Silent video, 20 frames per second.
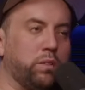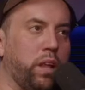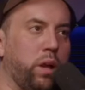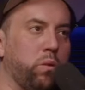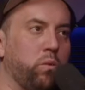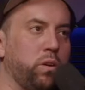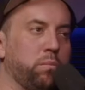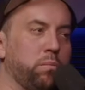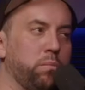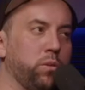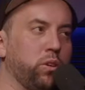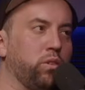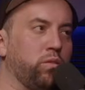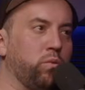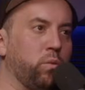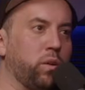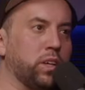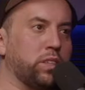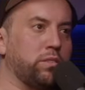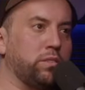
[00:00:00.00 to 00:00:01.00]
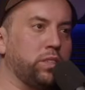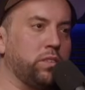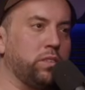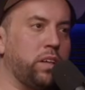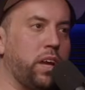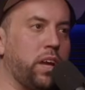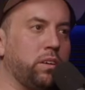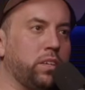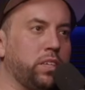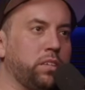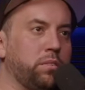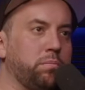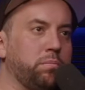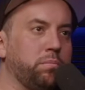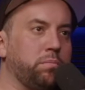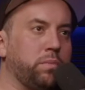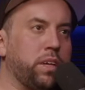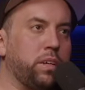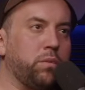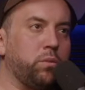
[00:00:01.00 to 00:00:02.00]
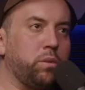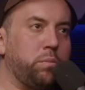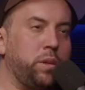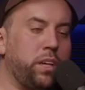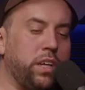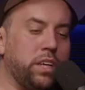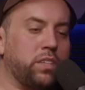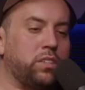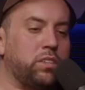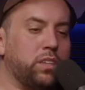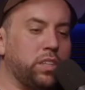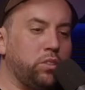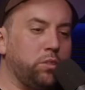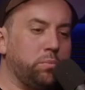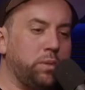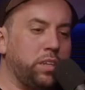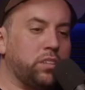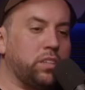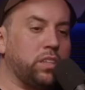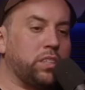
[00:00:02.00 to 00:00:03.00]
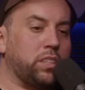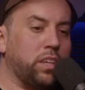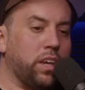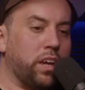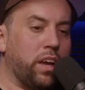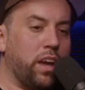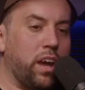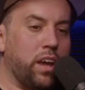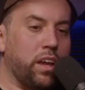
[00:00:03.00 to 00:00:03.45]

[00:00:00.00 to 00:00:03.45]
Like what move works for you that you would be interested in a guy?